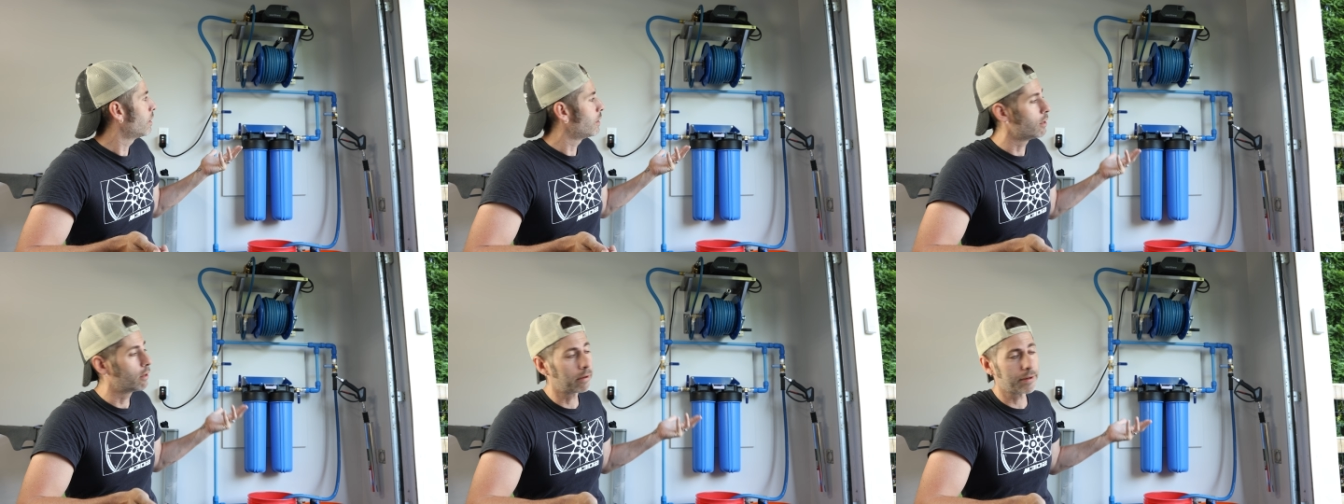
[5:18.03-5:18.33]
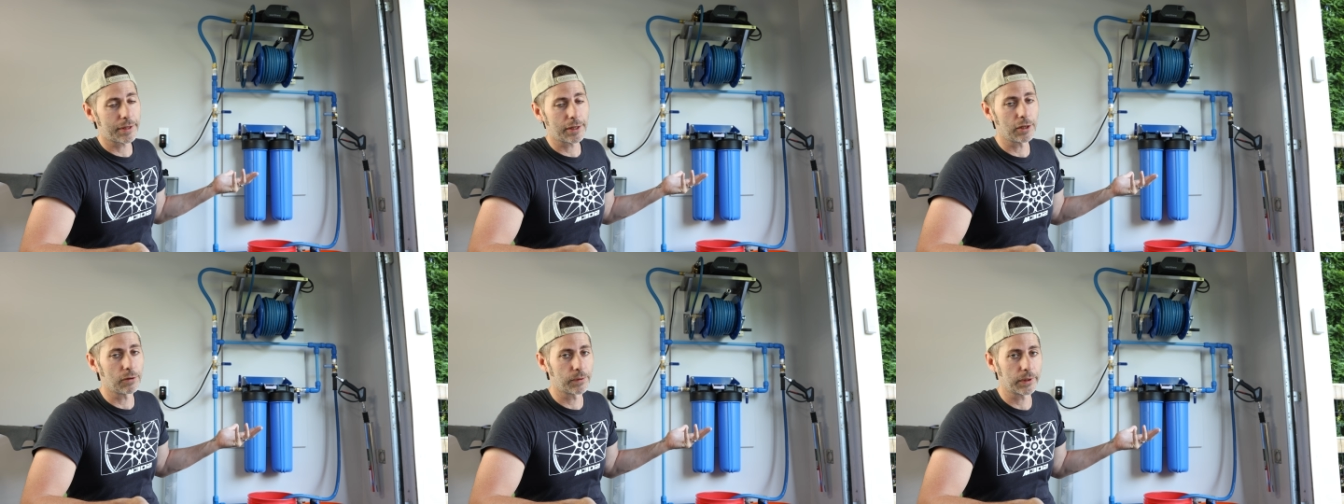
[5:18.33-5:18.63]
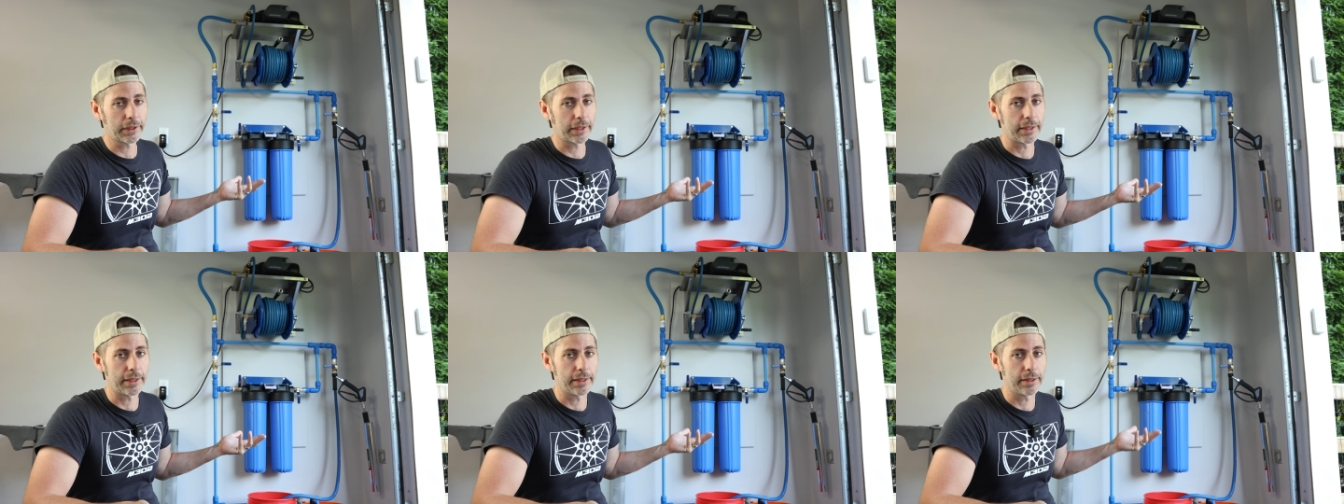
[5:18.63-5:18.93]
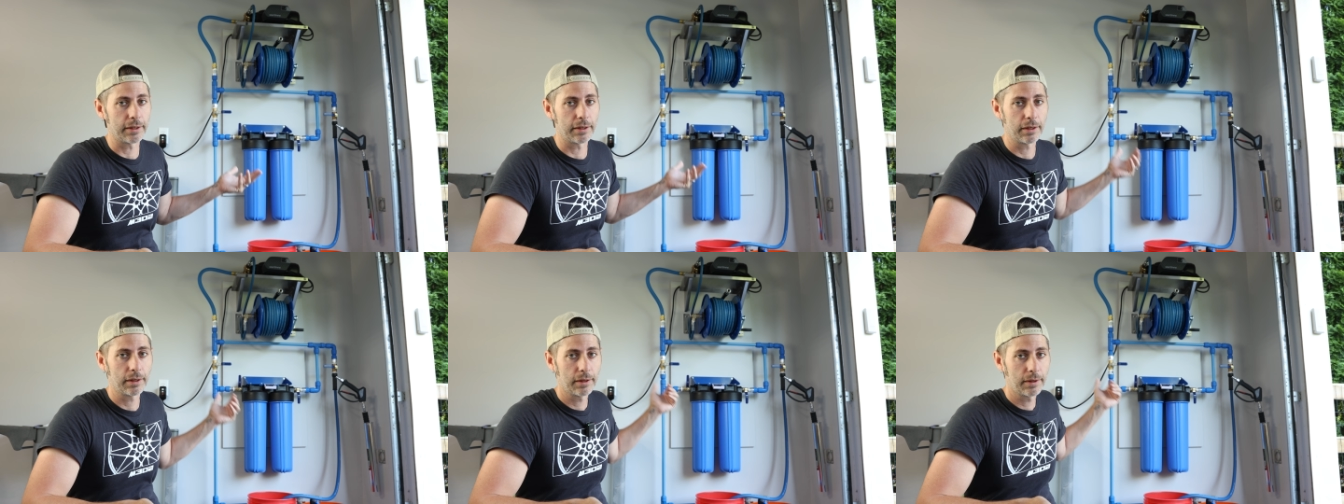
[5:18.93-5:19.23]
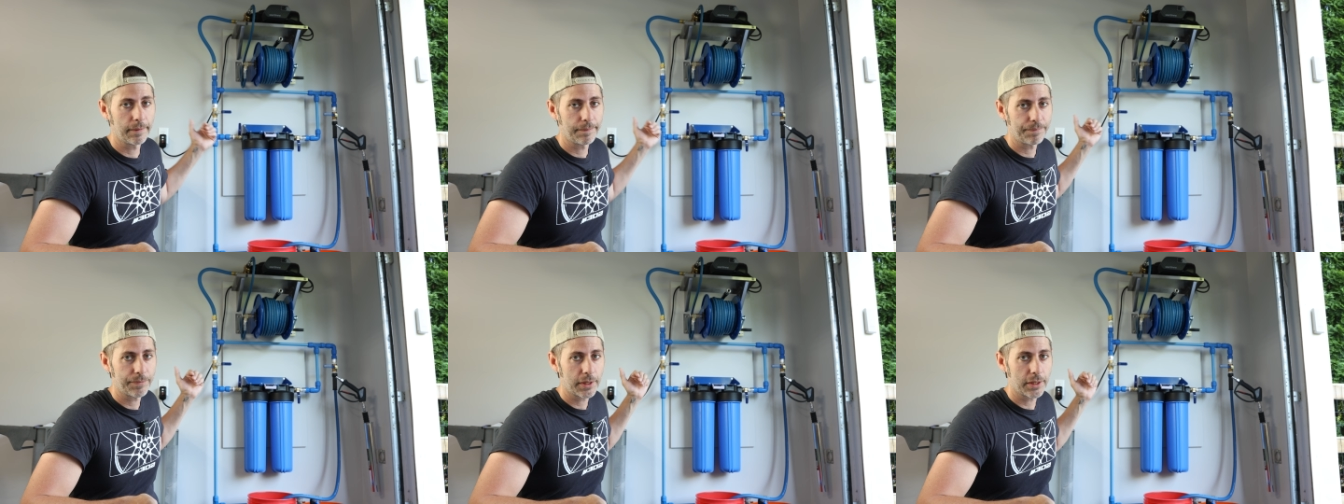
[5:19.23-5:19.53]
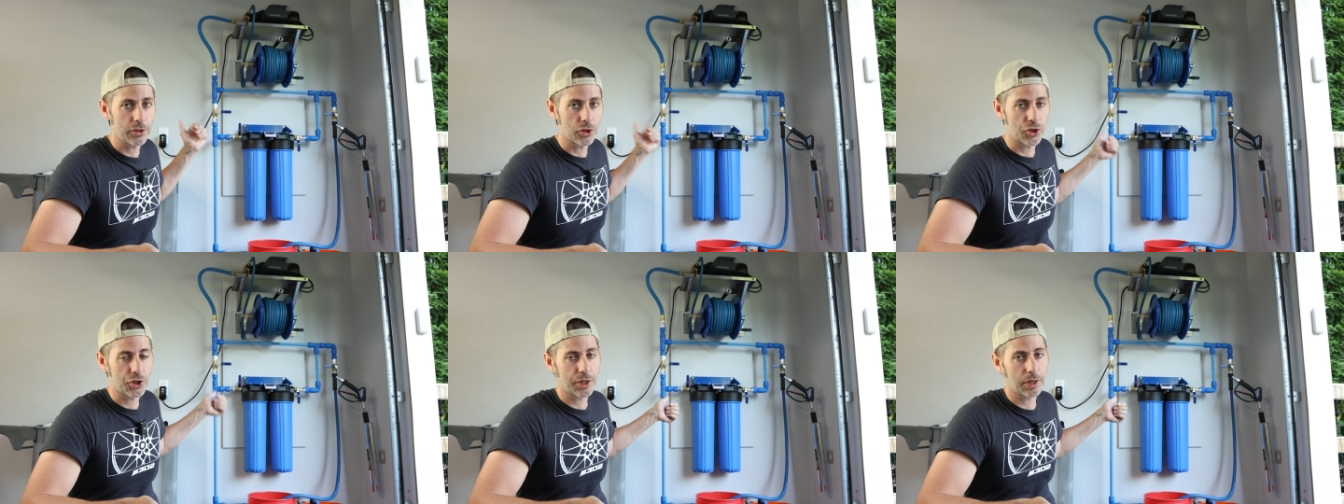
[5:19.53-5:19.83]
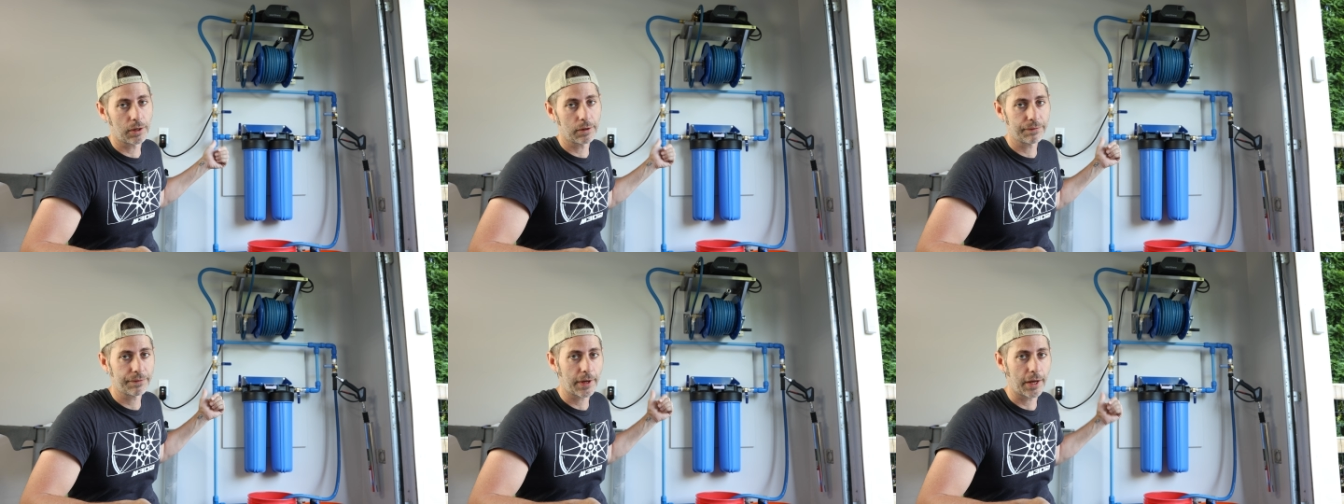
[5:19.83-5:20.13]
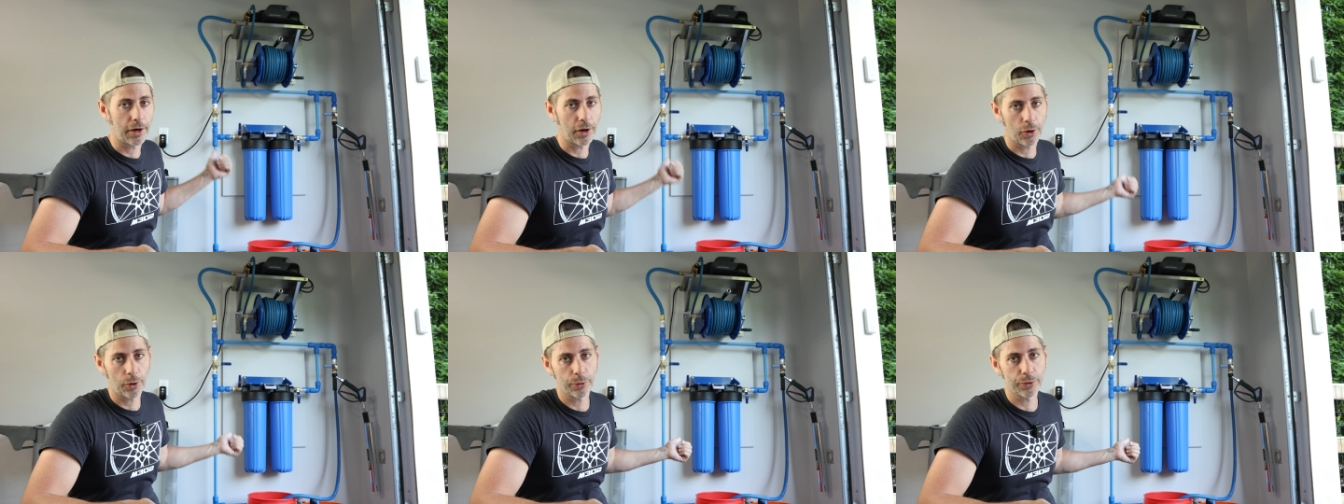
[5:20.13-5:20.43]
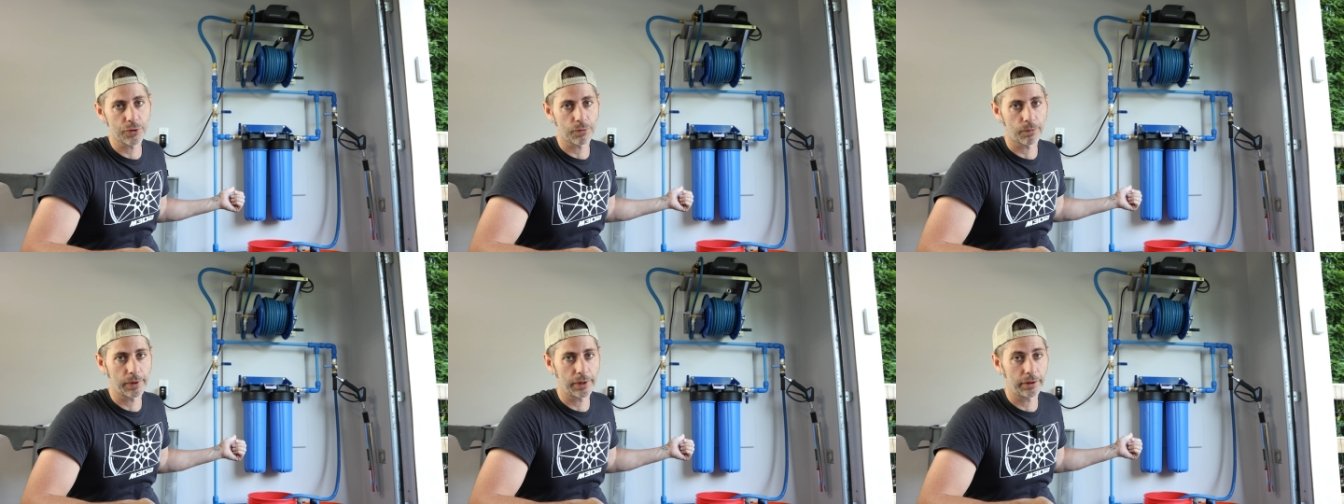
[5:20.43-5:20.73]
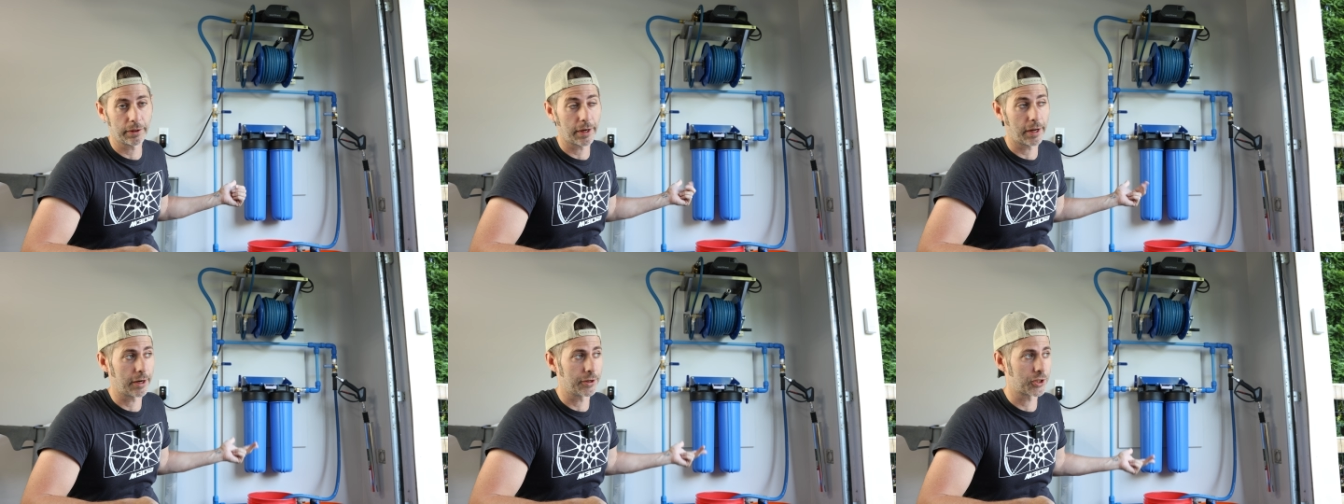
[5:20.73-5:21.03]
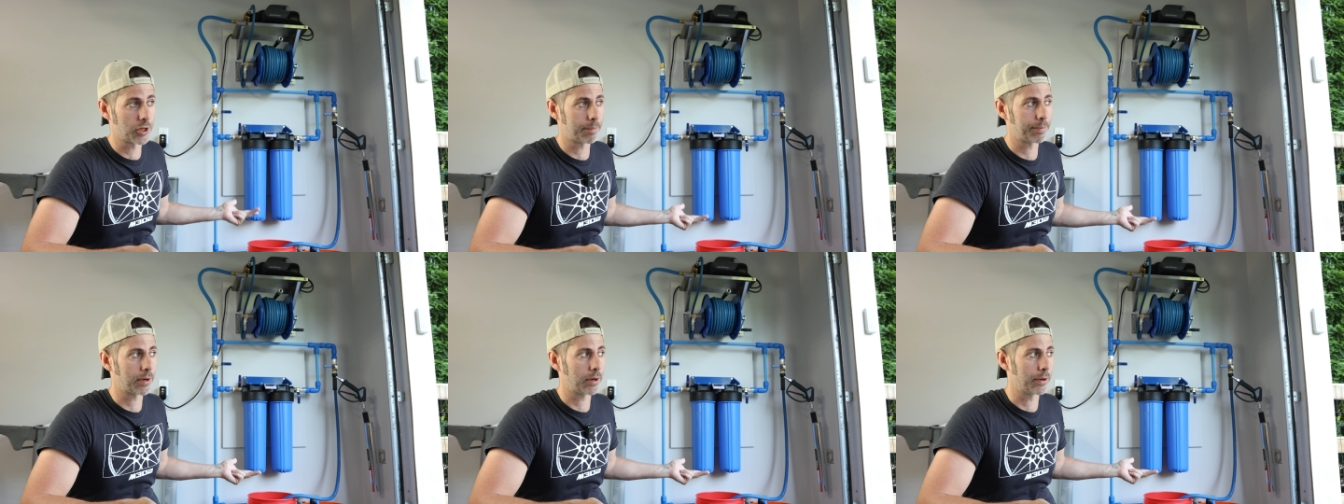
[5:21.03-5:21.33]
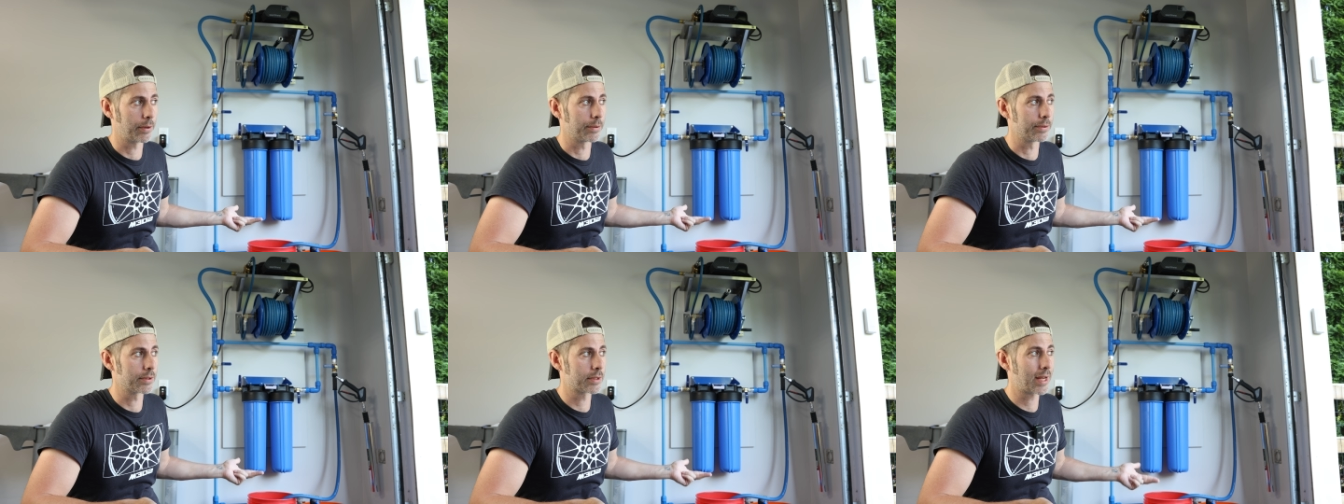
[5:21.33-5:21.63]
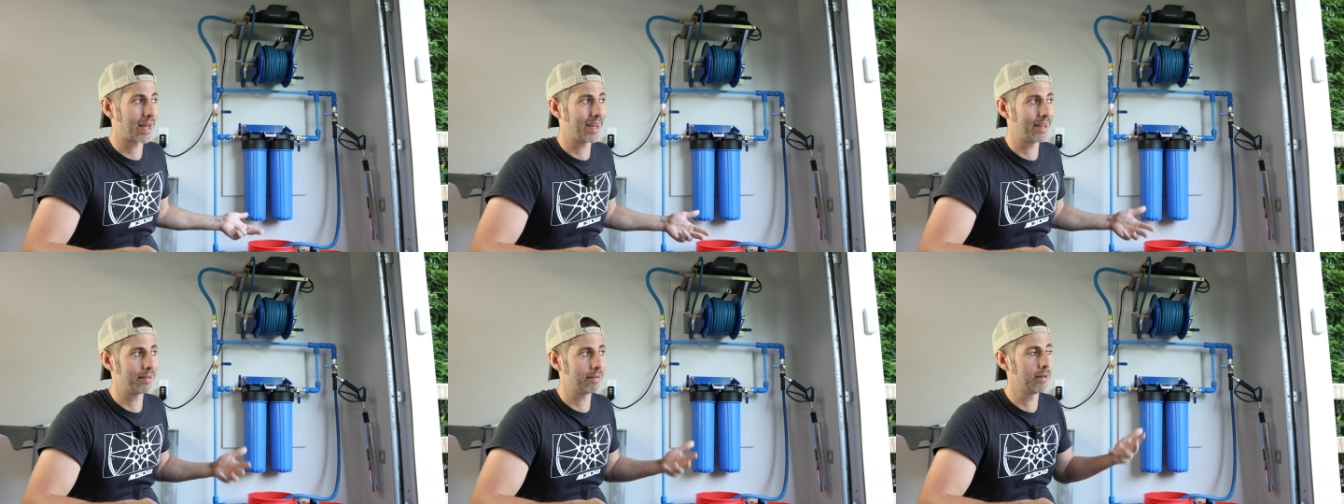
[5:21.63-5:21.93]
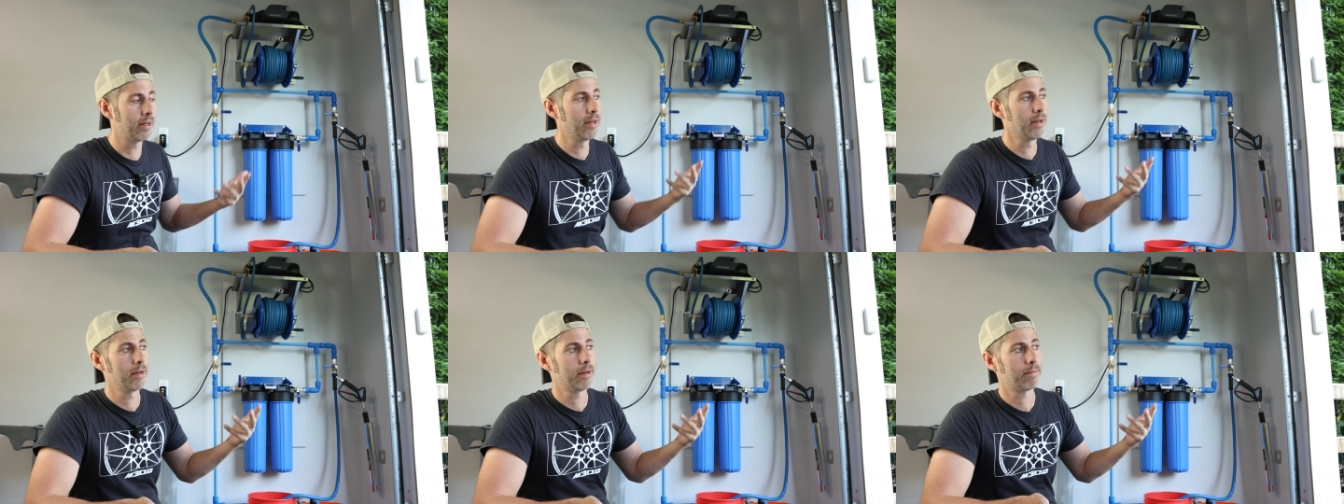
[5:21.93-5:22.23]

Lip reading: the only thing you really need is a shelf and a hose reel and a jumper hose. And